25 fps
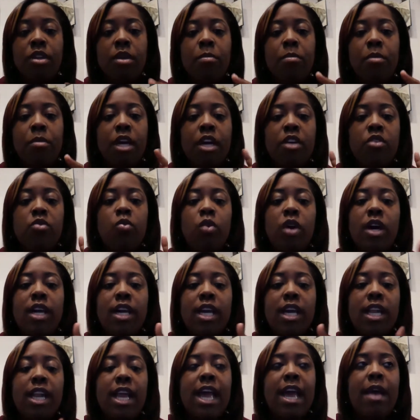Because what
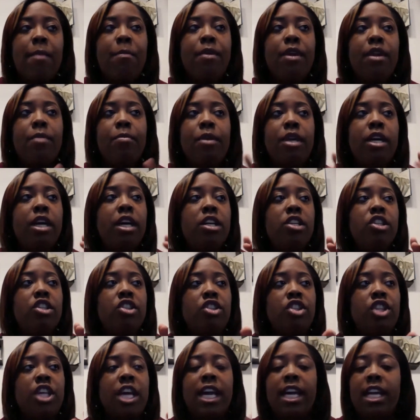can happen? Because
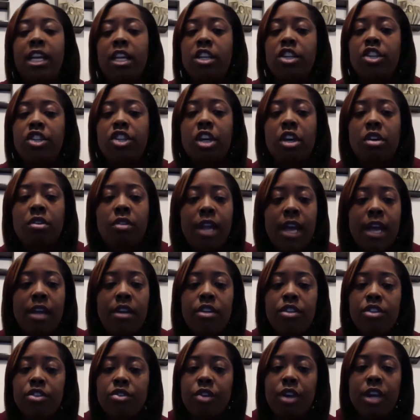Jane and Joe down
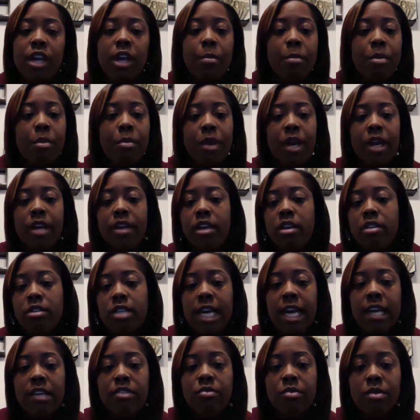the street can prepare your
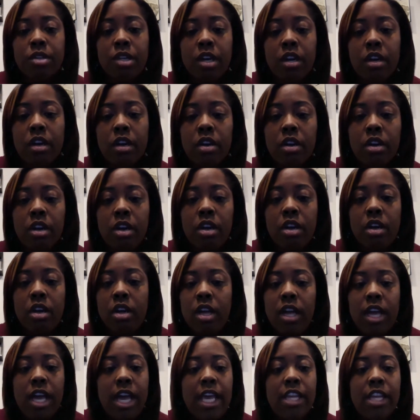tax return
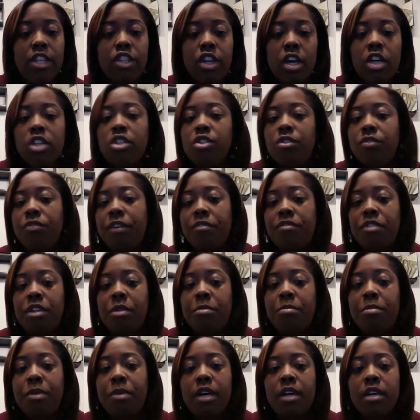and charge you
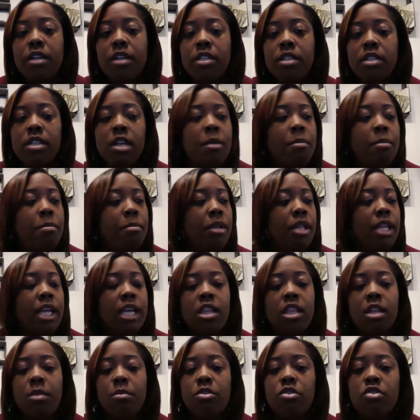$50, but
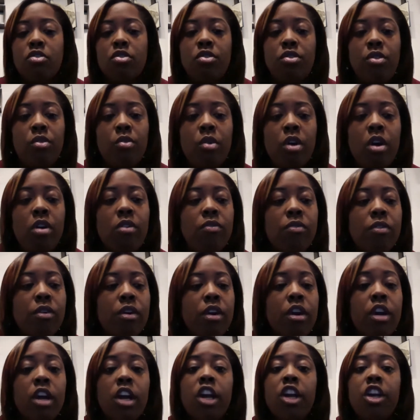let them screw you
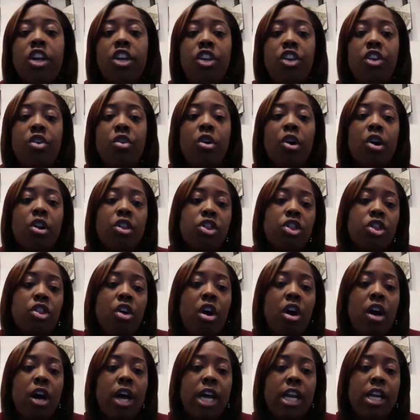over. Your
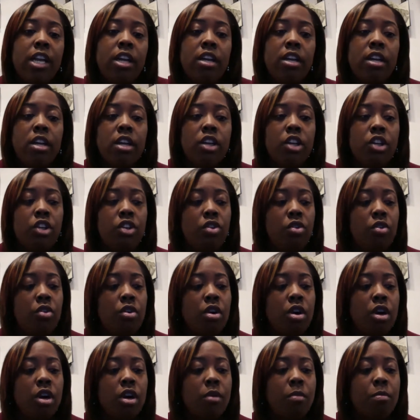thought,
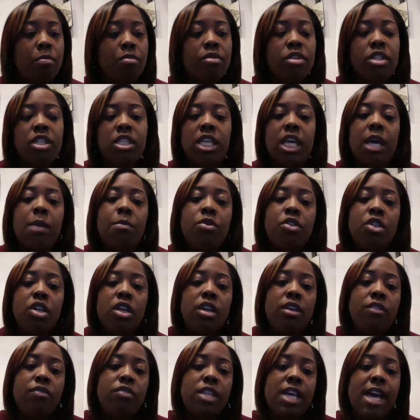your
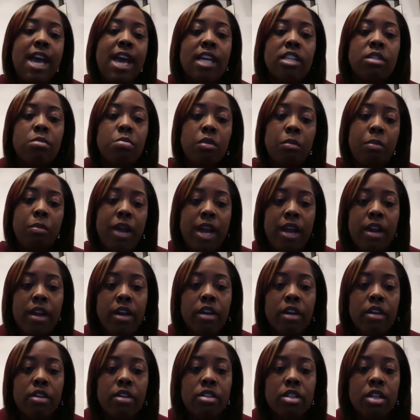perception of tax
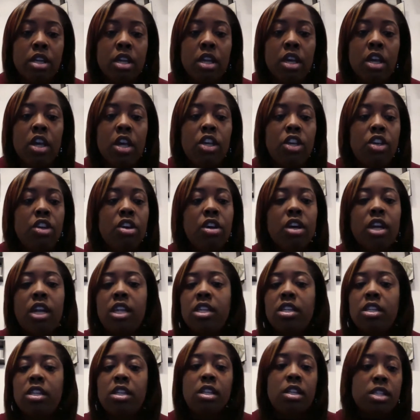preparers, you're
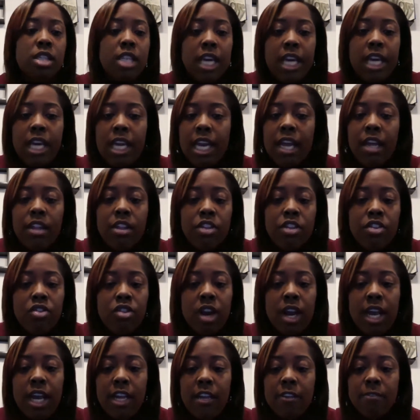going to take it down the
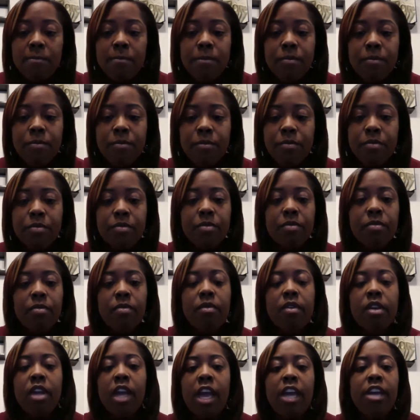drain.
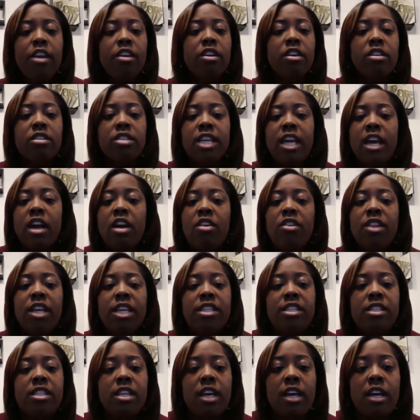And you're going to say, oh, they
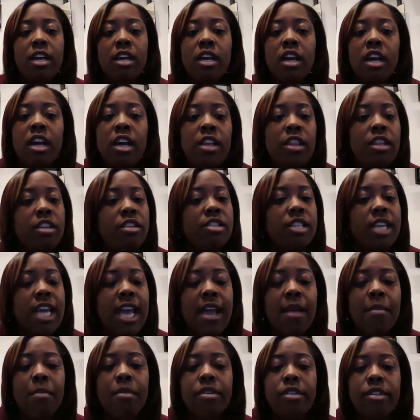suck, they're
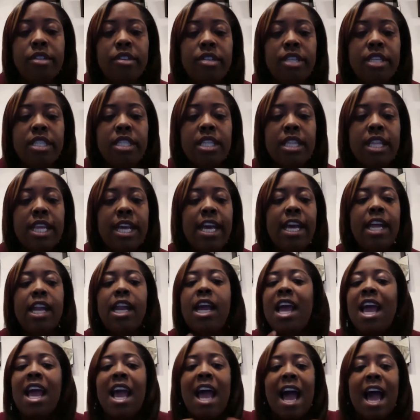scammers, they're this and that.
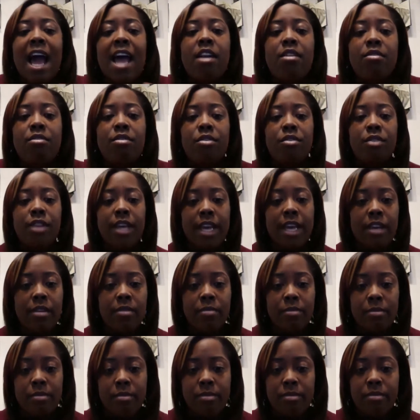I don't do that.
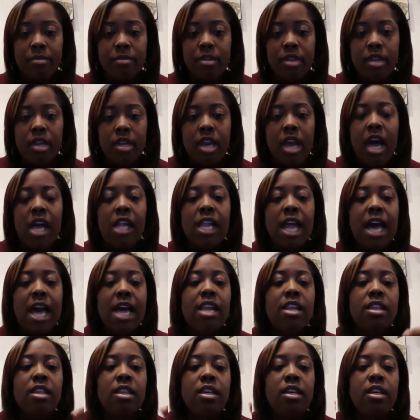A
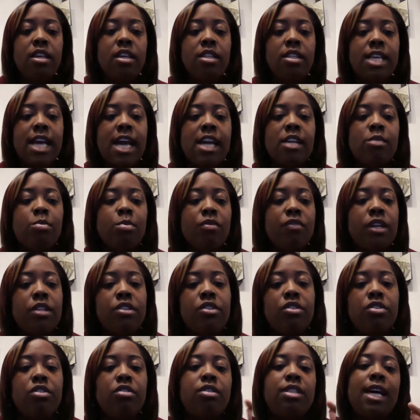lot of the tax
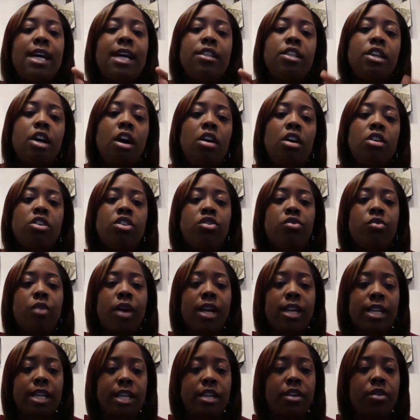professionals I talk to, I
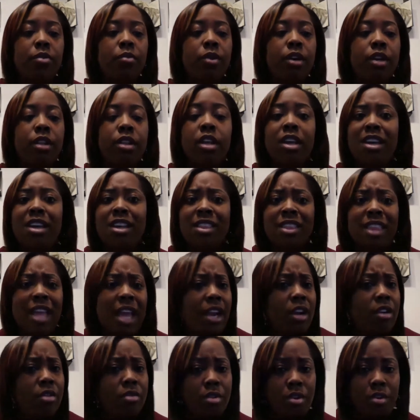deal with, they
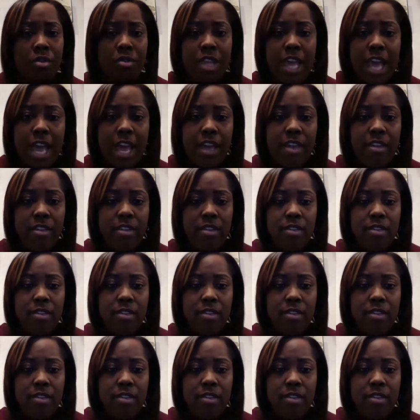don't do that.